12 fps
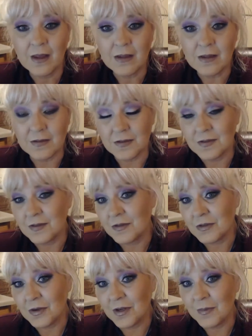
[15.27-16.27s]
This is a
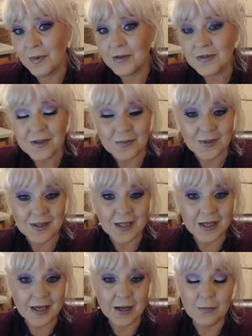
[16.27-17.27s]
story about something that
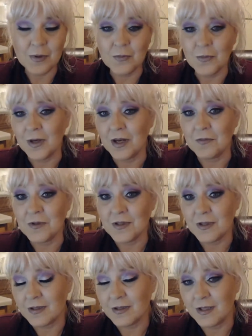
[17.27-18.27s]
happened when I was
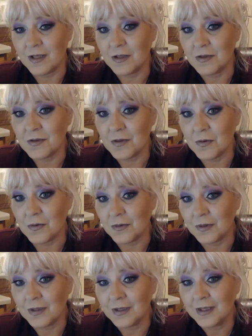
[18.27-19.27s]
16 years old.
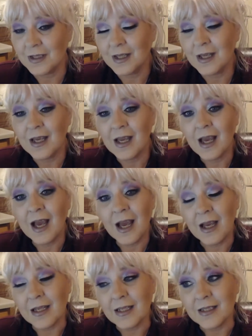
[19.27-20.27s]

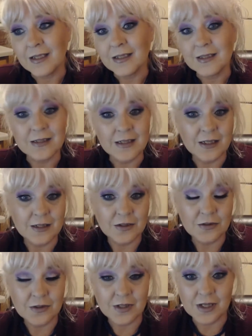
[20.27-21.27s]
I needed
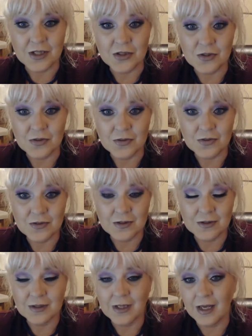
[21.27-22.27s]
new tennis shoes,
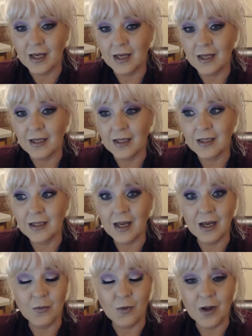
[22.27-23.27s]
and
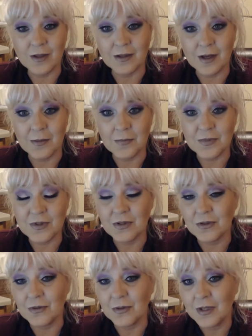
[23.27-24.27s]
I walked up
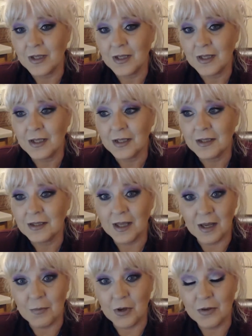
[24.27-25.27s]
to
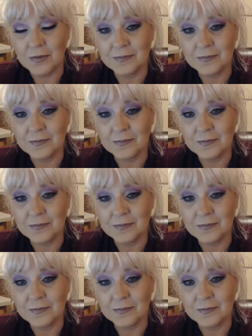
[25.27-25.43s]
Kmart,